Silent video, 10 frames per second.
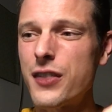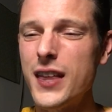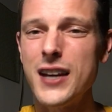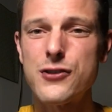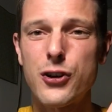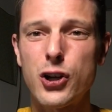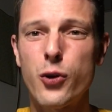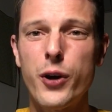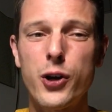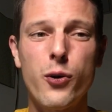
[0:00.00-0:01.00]
things that are
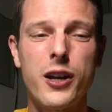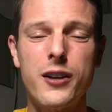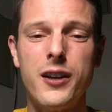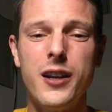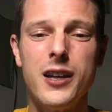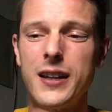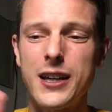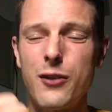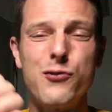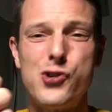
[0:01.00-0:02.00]
going on, and
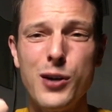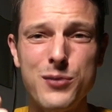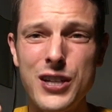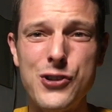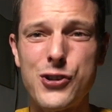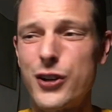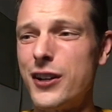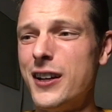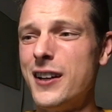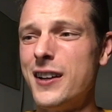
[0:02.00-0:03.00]
like gym teacher,